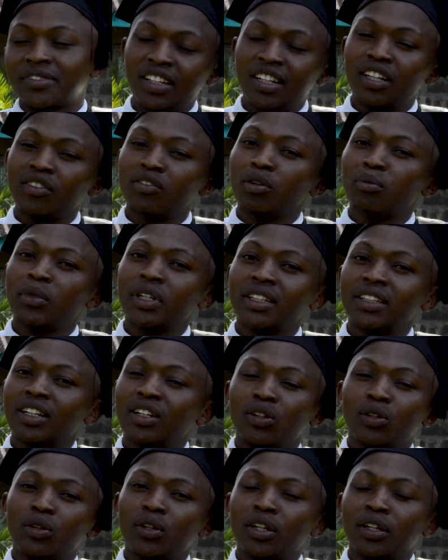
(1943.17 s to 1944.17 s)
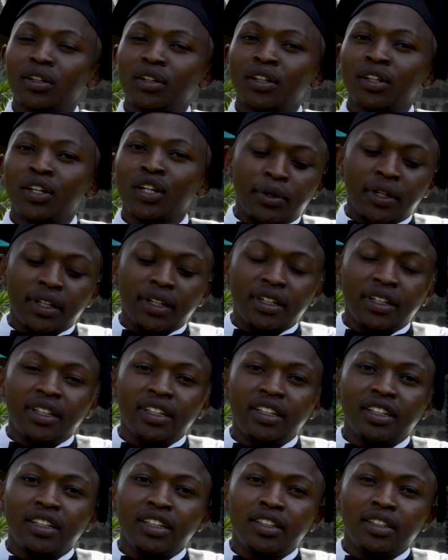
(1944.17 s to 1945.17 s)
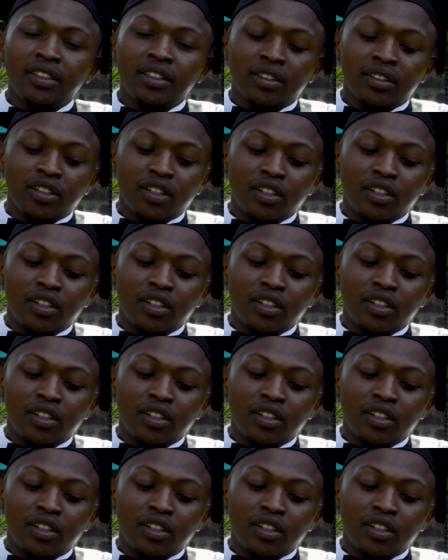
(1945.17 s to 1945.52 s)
never met a lawyer pre-university.